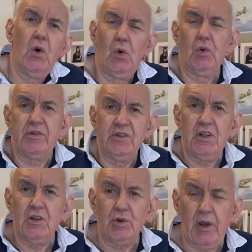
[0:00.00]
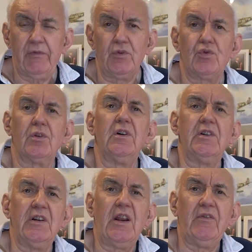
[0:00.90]
or indeed you haven't
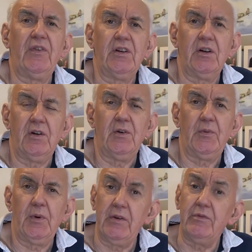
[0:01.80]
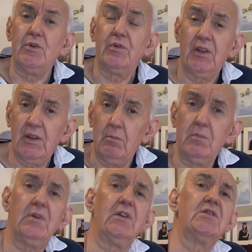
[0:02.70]
tried an EnFed Halfwave and you think it
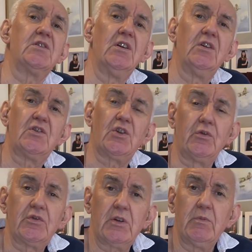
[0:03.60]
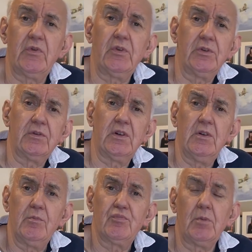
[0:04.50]
might solve some of
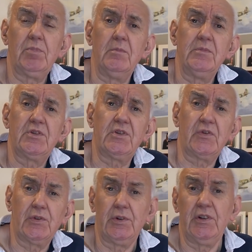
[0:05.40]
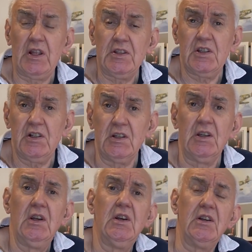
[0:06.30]
your problems for an
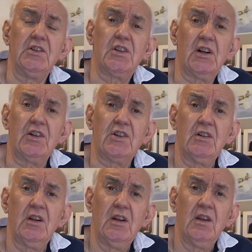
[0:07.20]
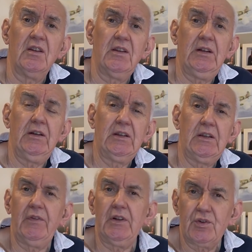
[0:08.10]
antenna installation, then
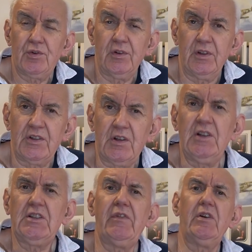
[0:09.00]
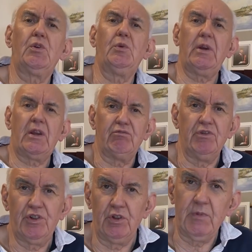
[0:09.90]
give it a try. So let's have a quick
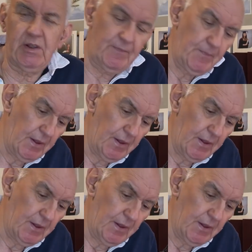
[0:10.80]
resume.